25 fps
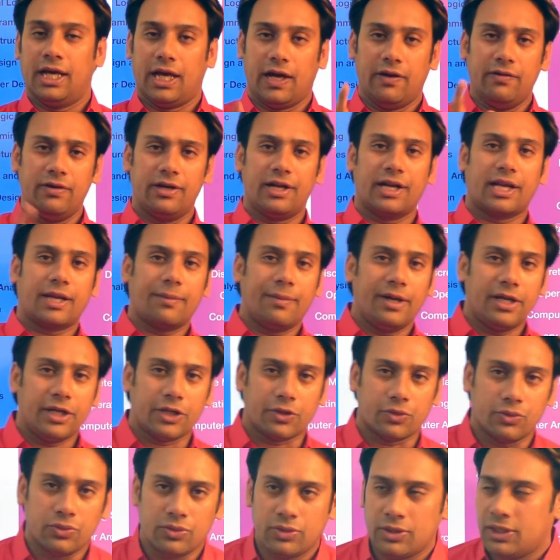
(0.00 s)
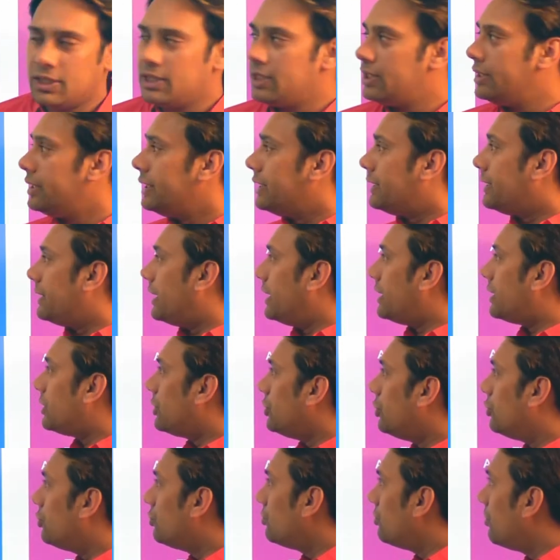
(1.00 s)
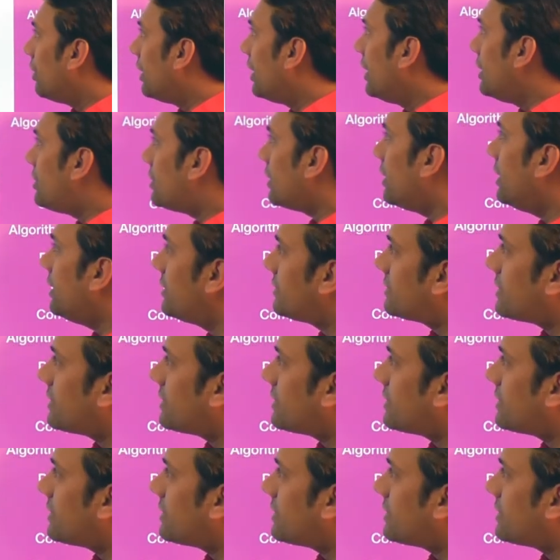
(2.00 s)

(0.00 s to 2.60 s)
I would recommend you that initially